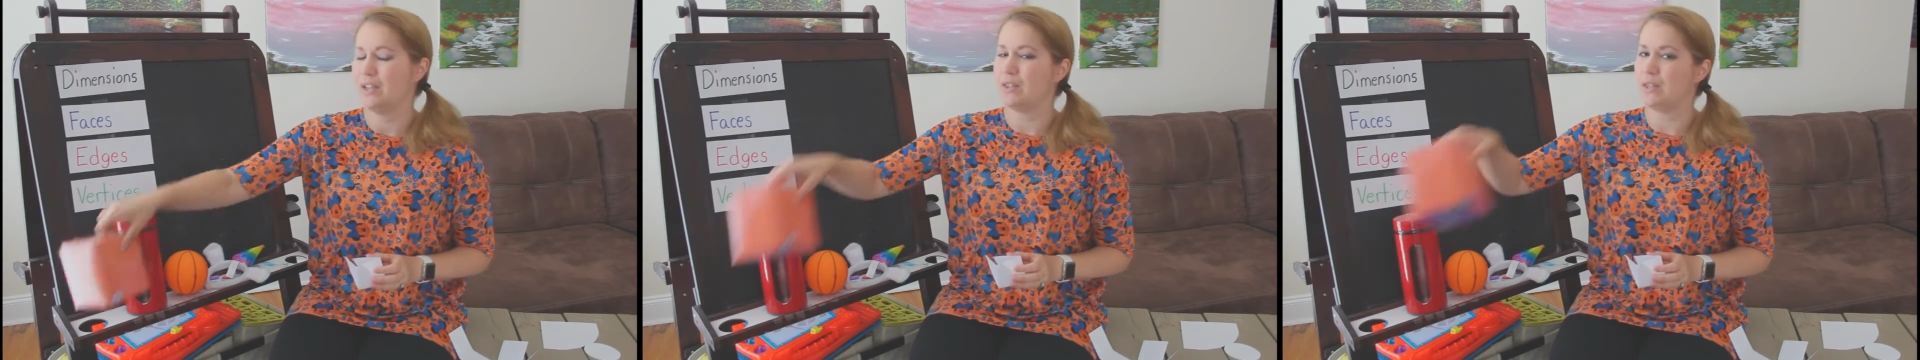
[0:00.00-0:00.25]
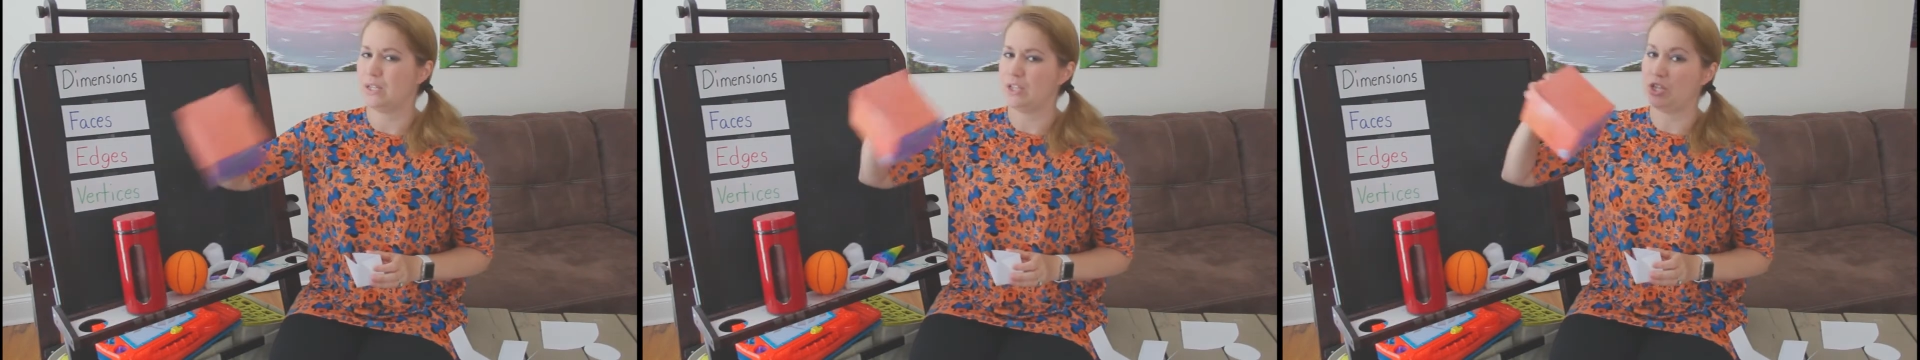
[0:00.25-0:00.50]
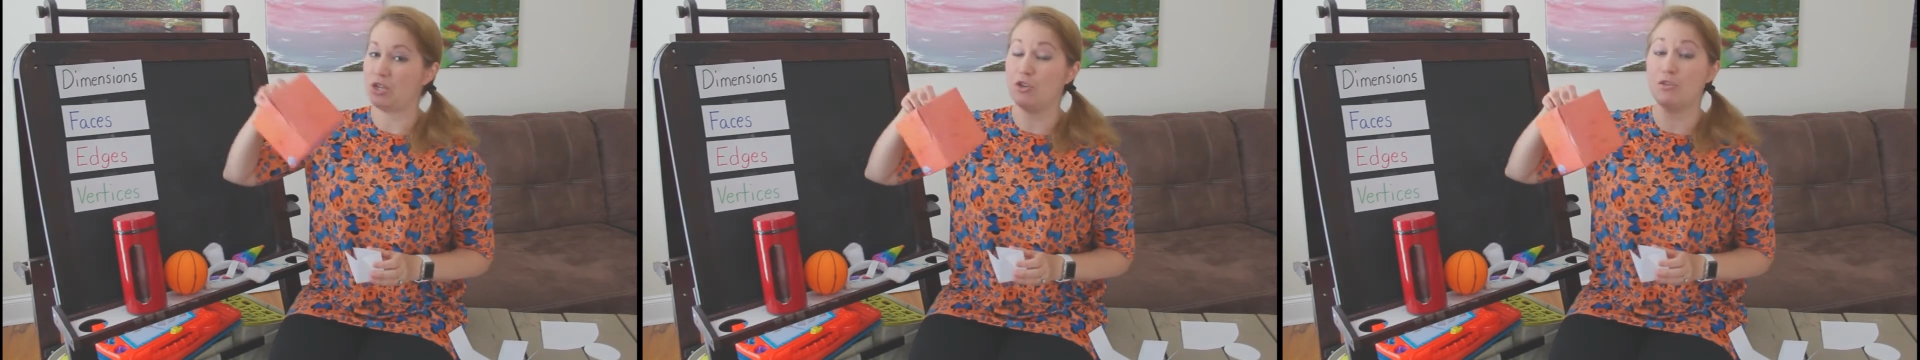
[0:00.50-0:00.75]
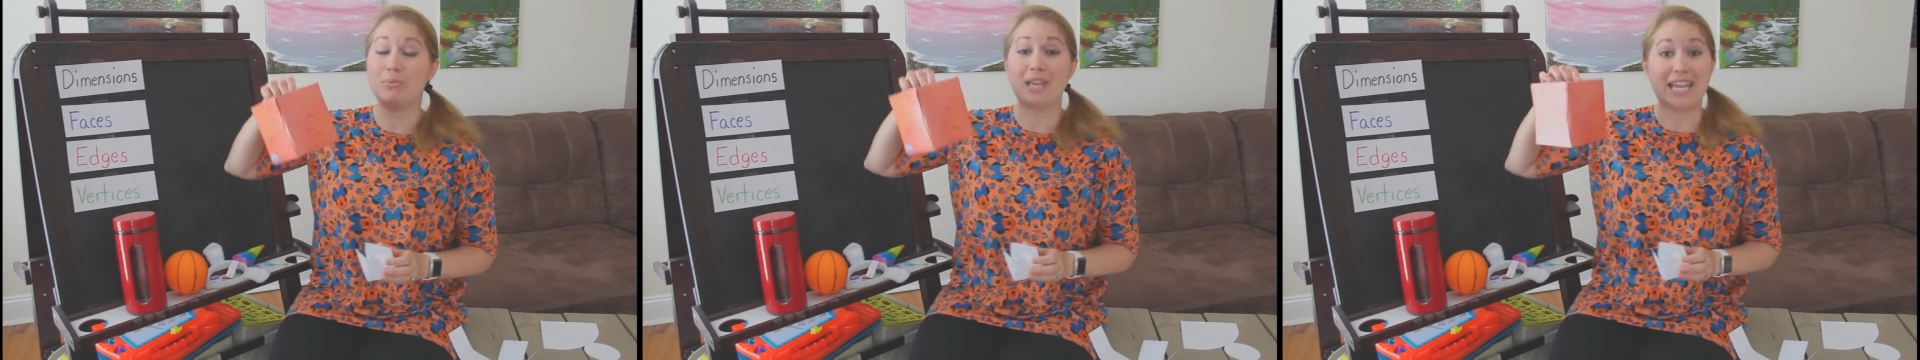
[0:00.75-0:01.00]
The
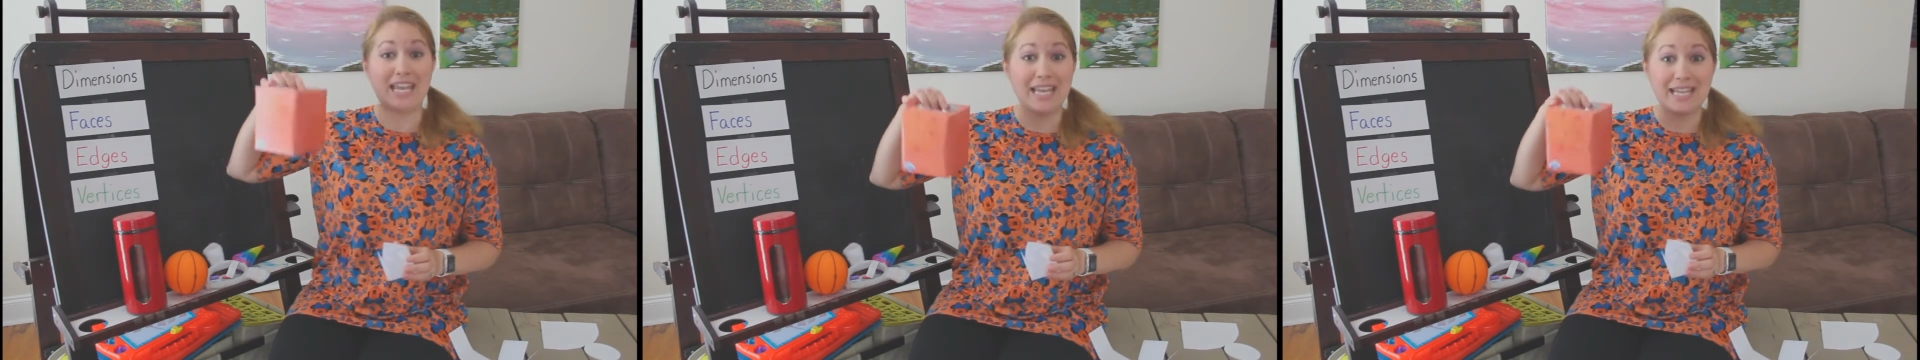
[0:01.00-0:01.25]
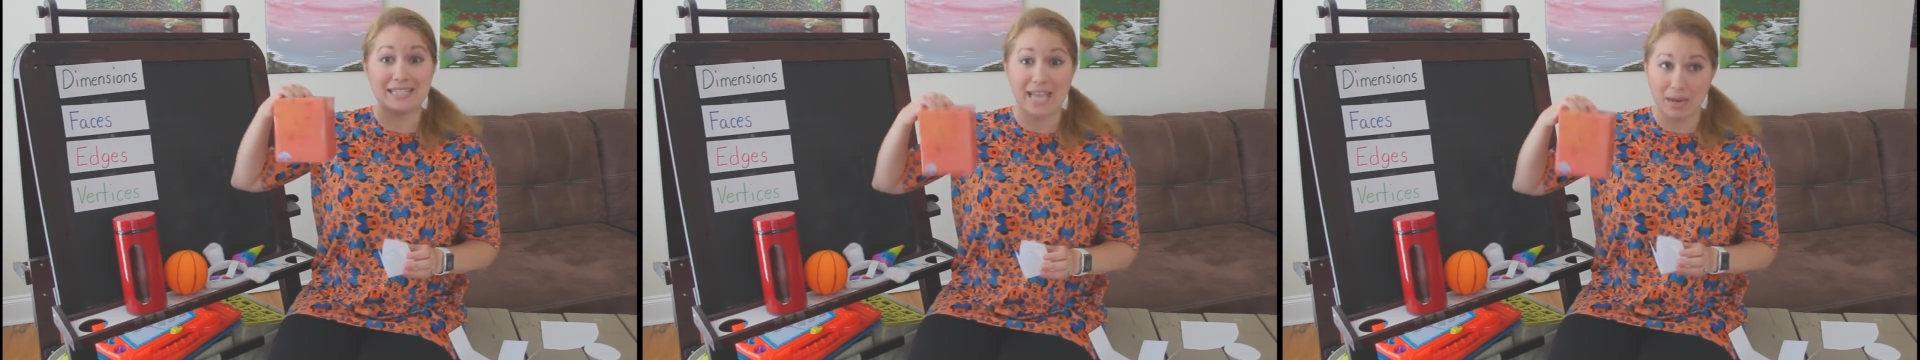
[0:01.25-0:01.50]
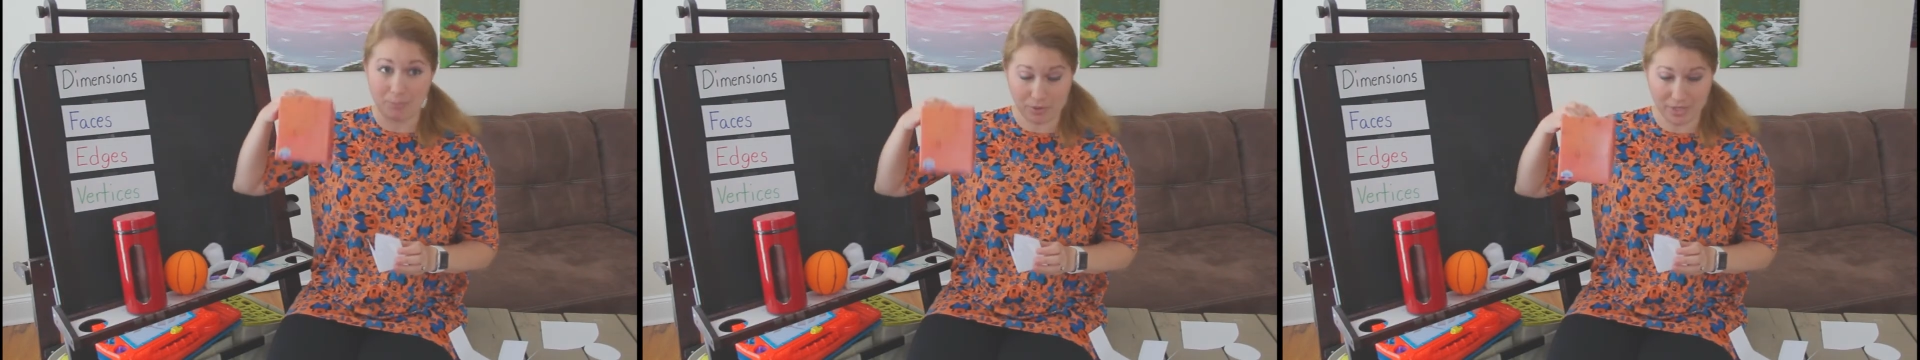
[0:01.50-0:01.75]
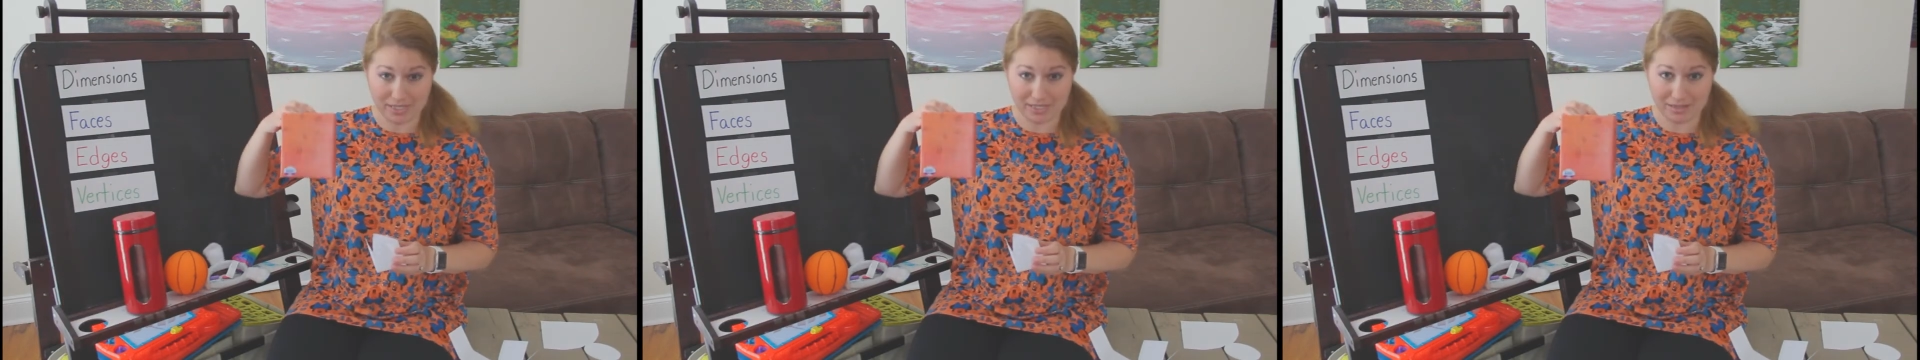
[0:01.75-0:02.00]
cube is a
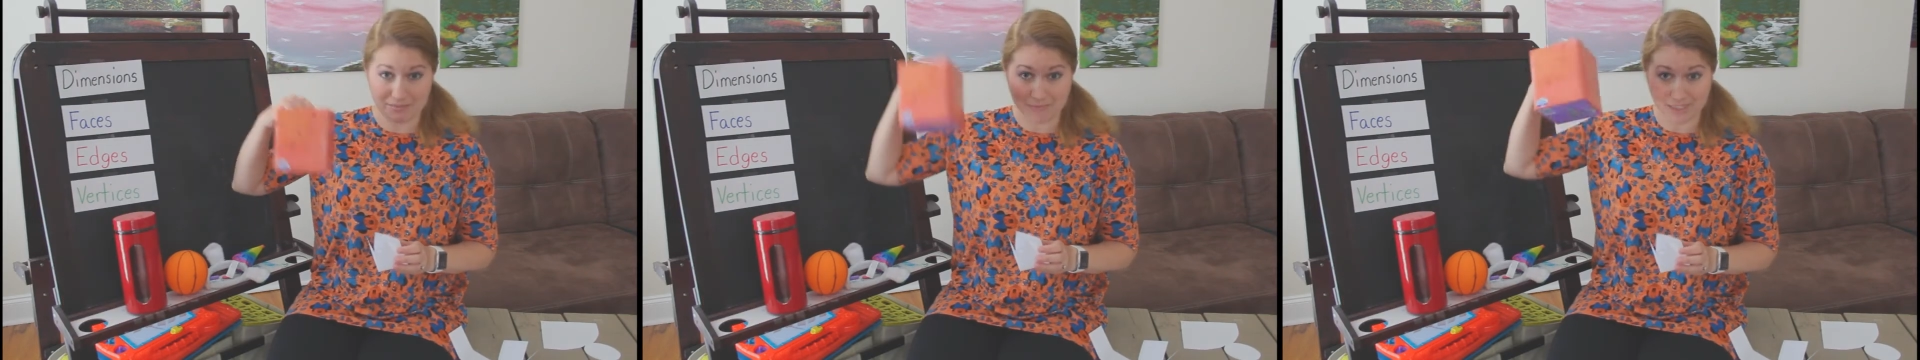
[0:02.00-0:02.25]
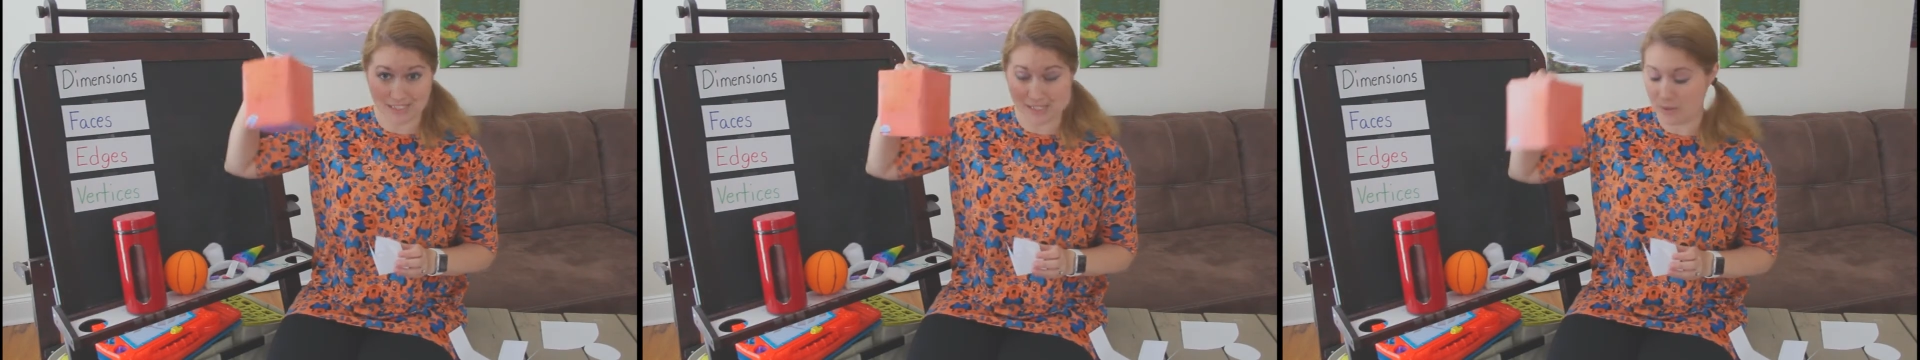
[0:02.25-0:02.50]
prism because